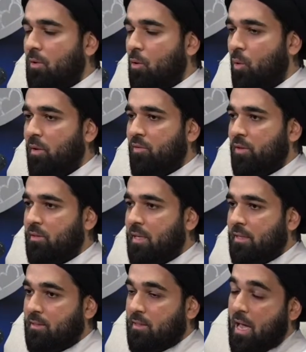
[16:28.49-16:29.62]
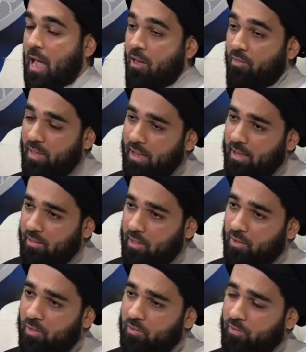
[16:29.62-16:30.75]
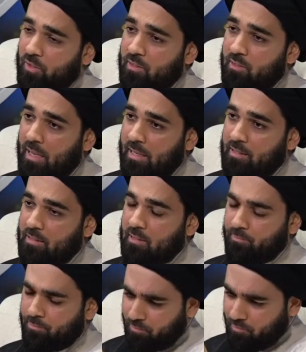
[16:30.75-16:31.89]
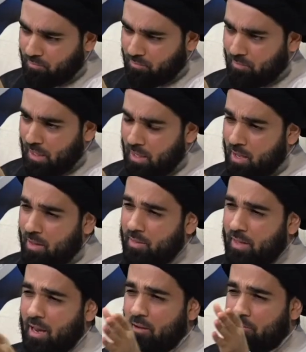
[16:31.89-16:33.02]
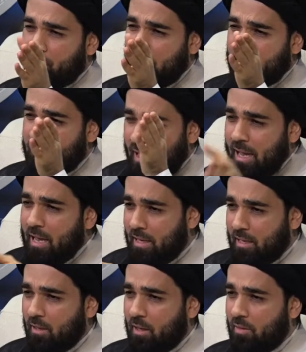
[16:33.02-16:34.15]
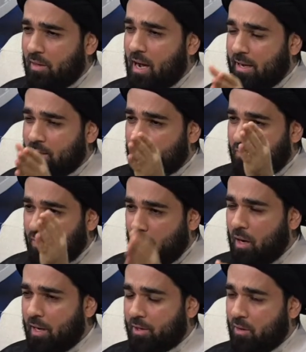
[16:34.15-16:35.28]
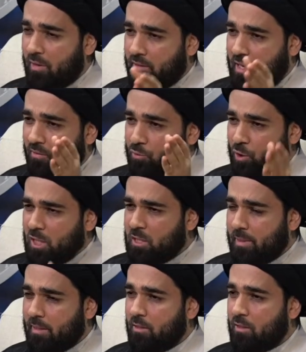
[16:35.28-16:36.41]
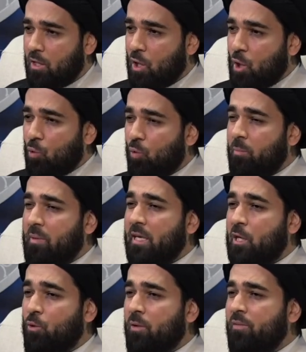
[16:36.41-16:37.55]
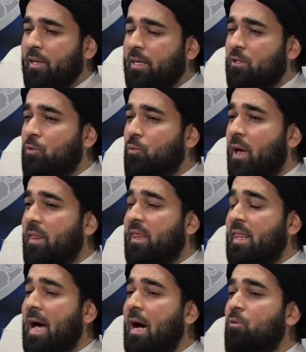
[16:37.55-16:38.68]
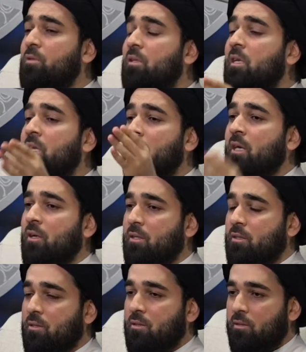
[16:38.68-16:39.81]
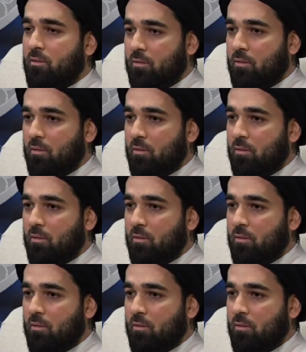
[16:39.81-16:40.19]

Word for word: One verse says. And then another verse says that every day in the eyes of God on the day of judgment will be equivalent to a thousand years.